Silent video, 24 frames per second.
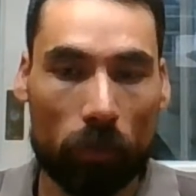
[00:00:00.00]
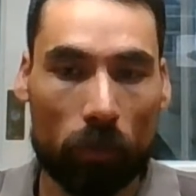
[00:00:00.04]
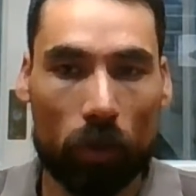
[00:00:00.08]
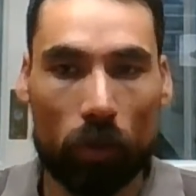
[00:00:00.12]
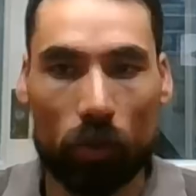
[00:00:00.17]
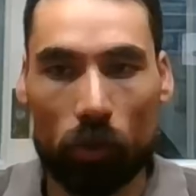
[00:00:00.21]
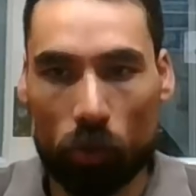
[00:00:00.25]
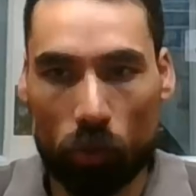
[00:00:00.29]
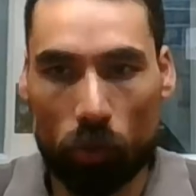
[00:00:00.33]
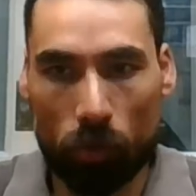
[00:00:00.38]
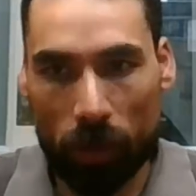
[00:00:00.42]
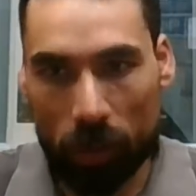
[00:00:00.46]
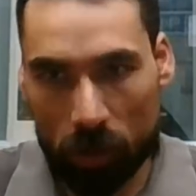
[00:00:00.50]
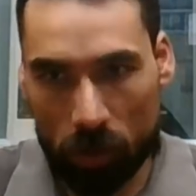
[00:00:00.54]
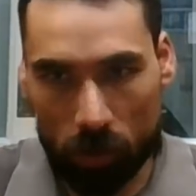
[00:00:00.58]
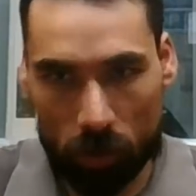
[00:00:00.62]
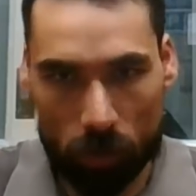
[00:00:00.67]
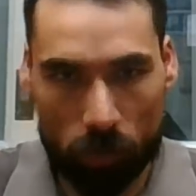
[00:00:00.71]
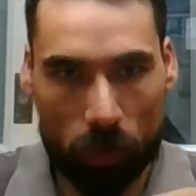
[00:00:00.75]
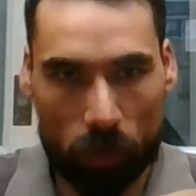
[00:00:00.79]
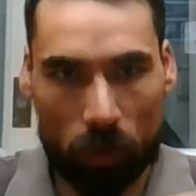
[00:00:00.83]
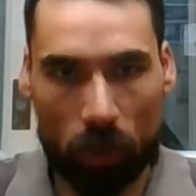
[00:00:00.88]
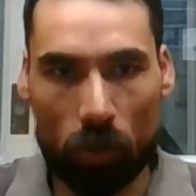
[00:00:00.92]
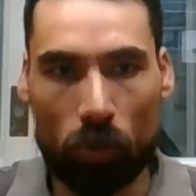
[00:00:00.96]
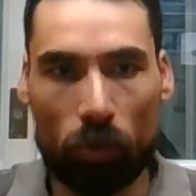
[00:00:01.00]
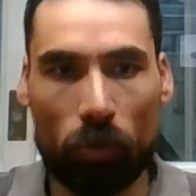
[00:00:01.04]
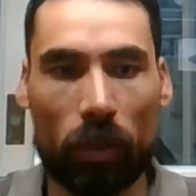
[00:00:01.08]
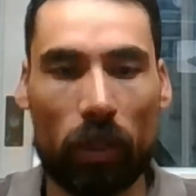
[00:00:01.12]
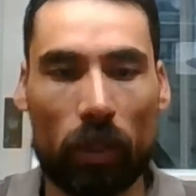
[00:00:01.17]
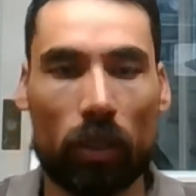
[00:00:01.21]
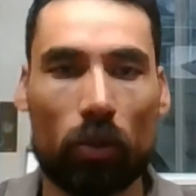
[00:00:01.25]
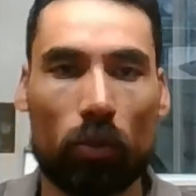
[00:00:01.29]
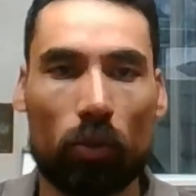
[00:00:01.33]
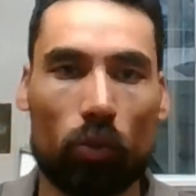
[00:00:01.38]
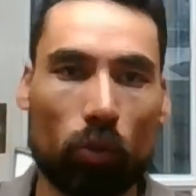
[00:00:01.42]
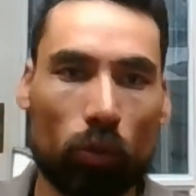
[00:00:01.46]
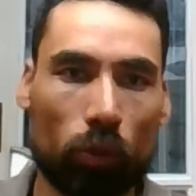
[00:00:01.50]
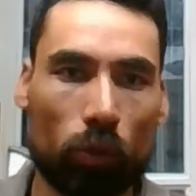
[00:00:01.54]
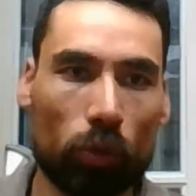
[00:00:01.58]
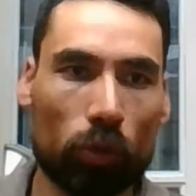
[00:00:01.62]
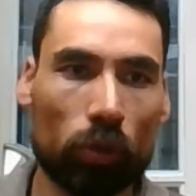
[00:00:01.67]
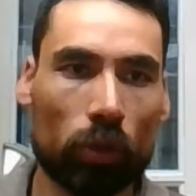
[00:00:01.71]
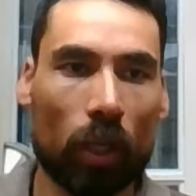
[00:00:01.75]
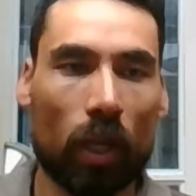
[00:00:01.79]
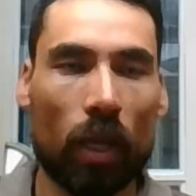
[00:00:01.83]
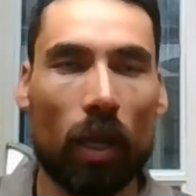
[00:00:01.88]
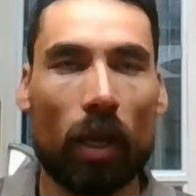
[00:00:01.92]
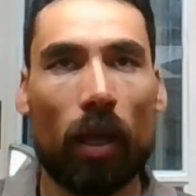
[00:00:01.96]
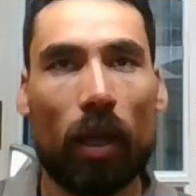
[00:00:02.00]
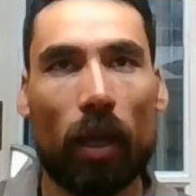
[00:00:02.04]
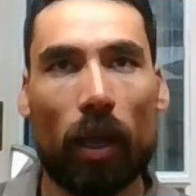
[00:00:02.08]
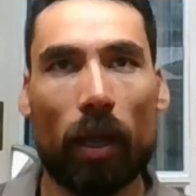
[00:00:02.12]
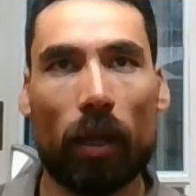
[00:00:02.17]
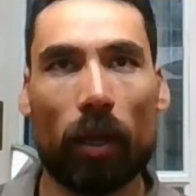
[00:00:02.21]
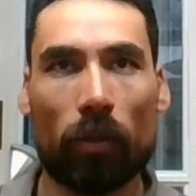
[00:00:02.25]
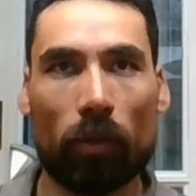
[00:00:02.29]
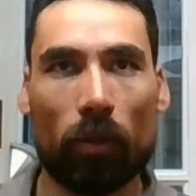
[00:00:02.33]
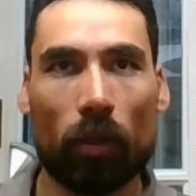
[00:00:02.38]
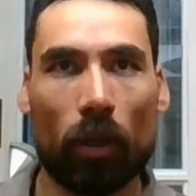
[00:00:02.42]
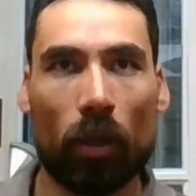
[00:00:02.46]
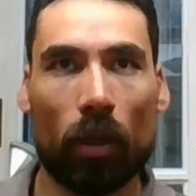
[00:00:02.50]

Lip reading: So basically being already in 2 queues. And